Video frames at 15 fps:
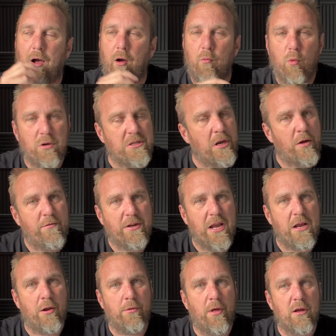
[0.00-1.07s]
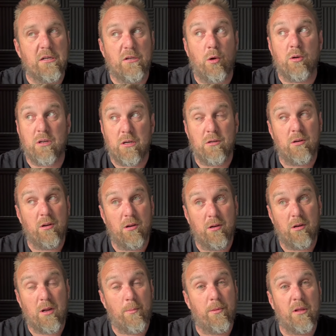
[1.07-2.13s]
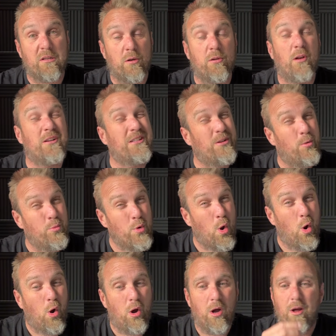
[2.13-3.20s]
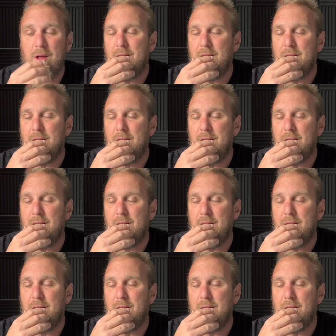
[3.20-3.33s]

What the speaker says: wasn't over keen on those songs, and a couple of those songs are still not.